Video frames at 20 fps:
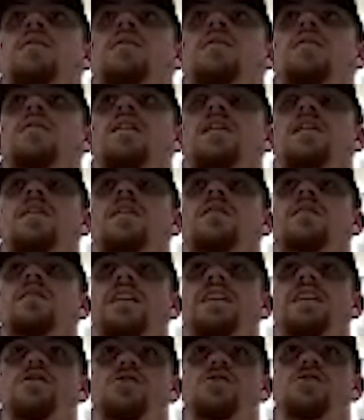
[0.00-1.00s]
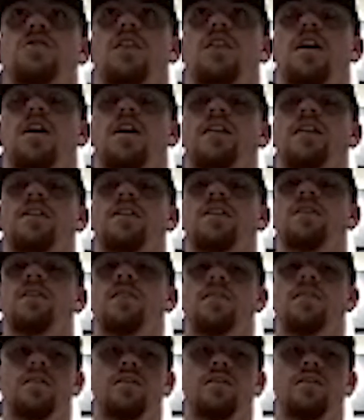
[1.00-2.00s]
Like late July.
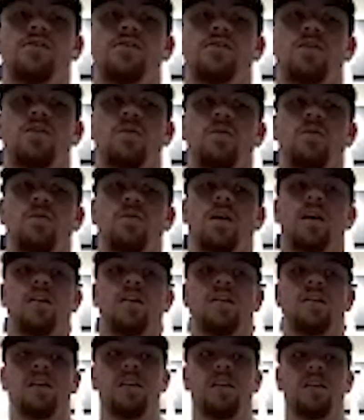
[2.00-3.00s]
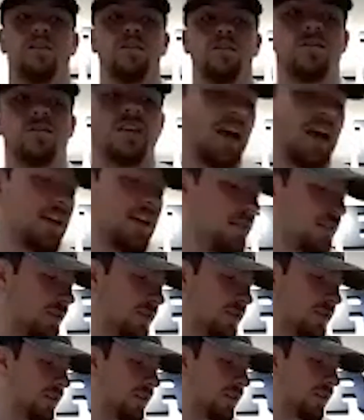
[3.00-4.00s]
So to
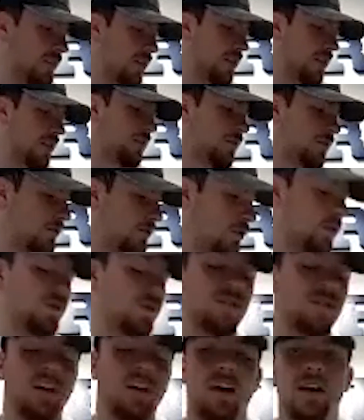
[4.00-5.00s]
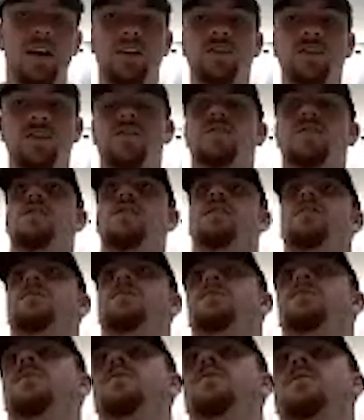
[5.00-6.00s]
see like those guys, it's like,
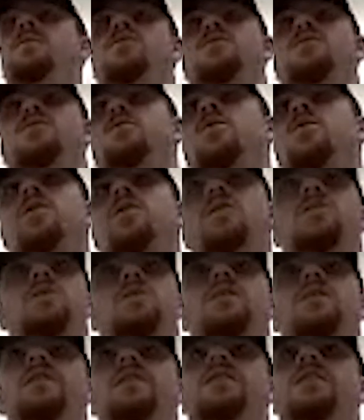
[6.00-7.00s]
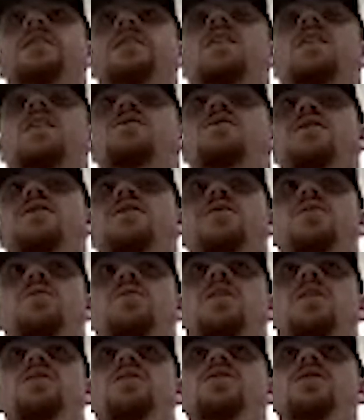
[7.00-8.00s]
especially Parker, but like Keandre doing
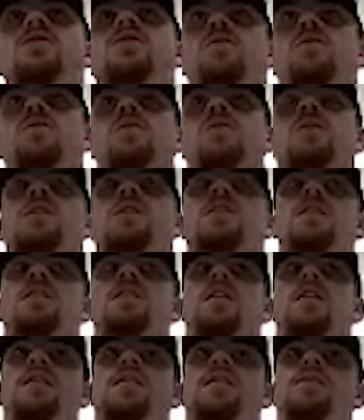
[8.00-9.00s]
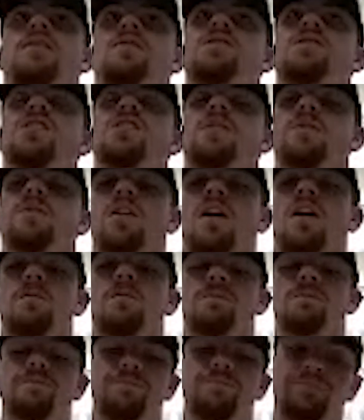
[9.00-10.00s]
well too, like stepping
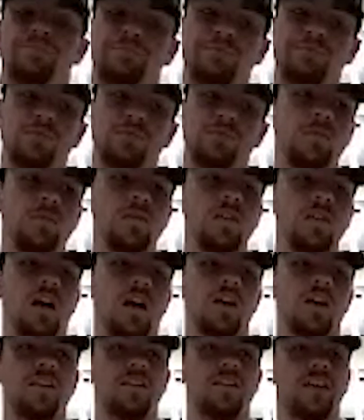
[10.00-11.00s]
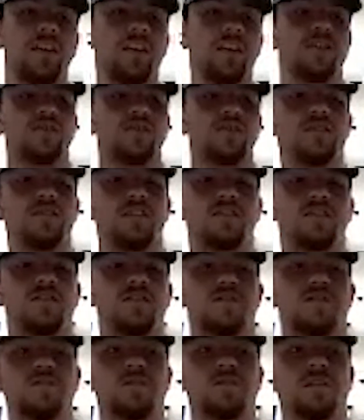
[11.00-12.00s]
up. I think that it's